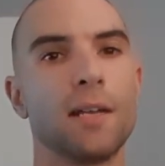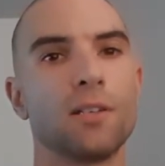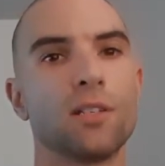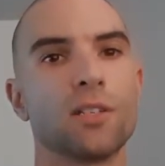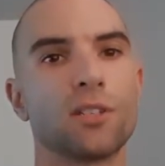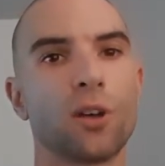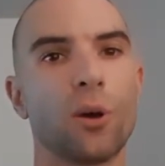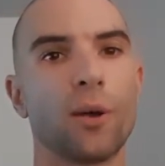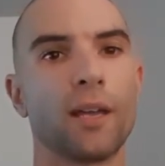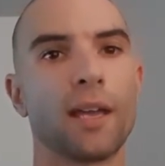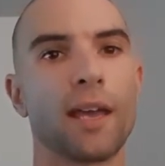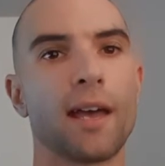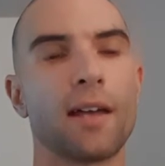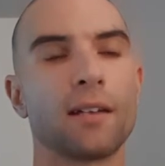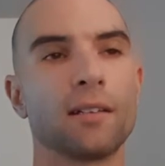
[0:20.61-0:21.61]
Just
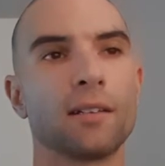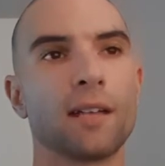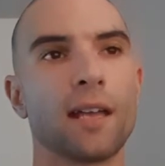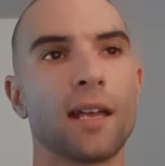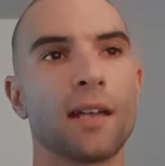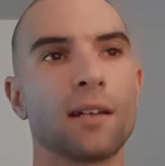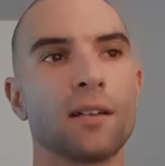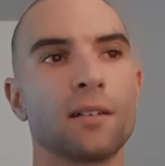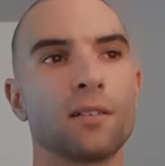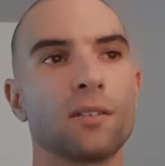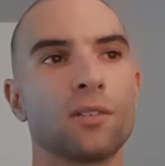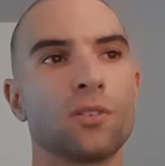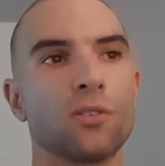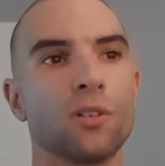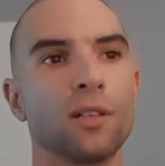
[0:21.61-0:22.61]
going out and, and
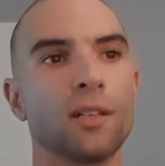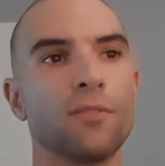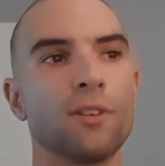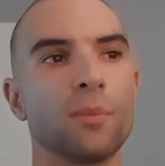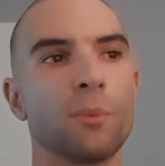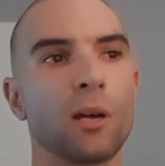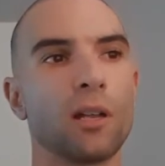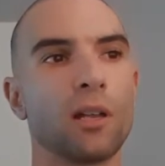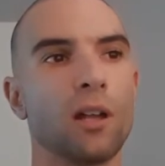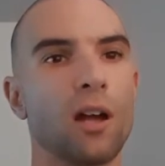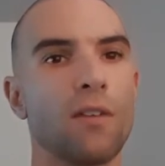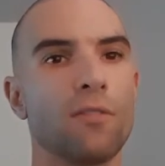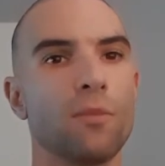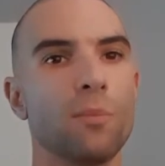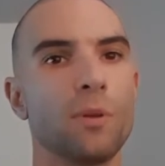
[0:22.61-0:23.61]
sort of living my
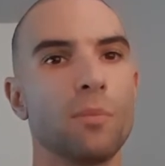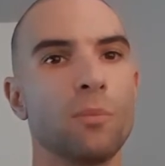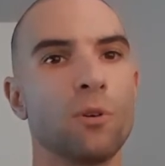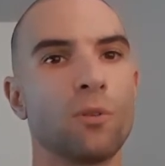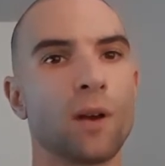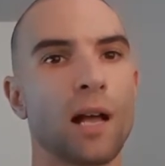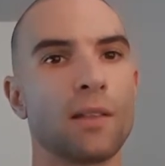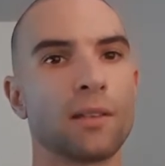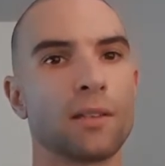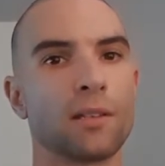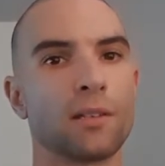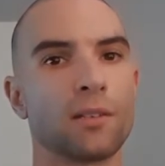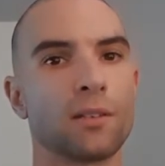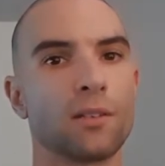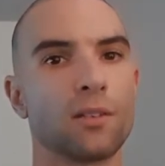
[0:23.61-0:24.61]
life a bit more rather
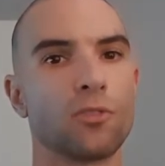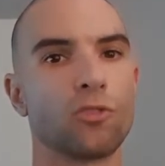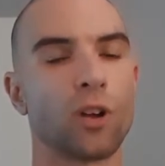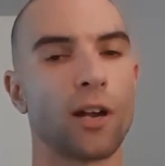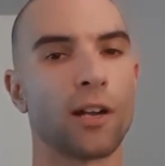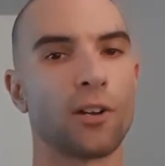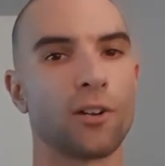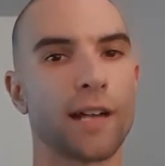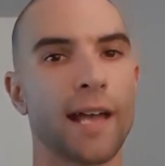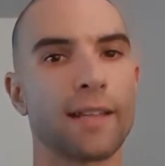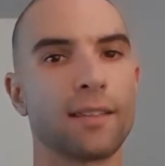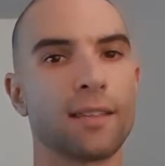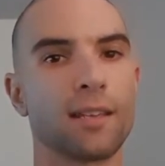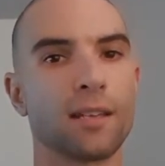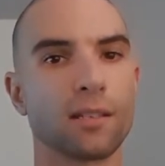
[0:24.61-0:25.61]
than trying to
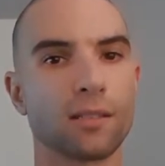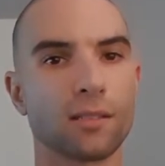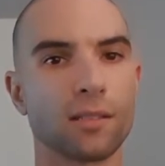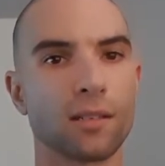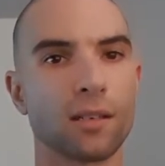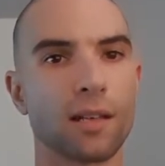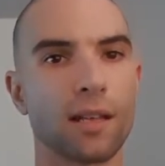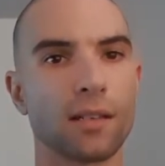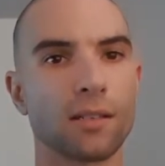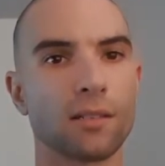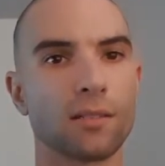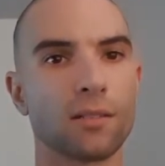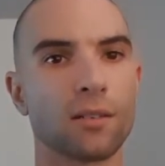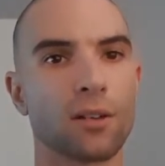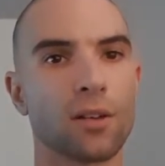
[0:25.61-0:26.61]
create things and, and
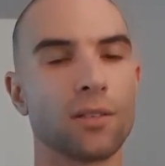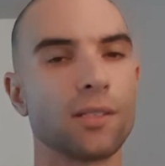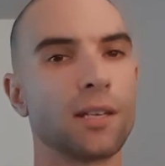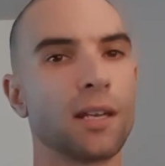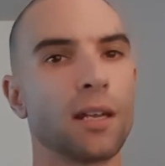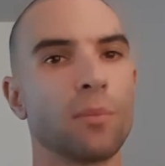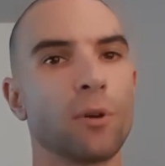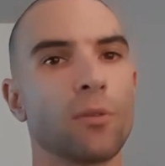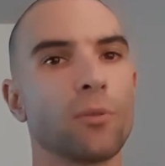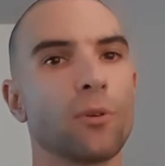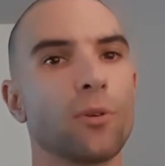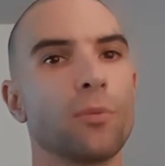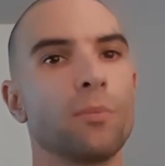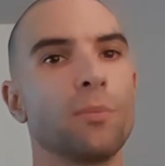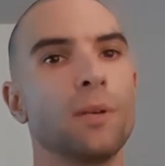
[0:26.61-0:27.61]
you know, sitting in my
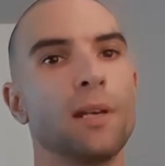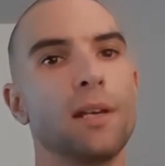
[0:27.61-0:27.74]
room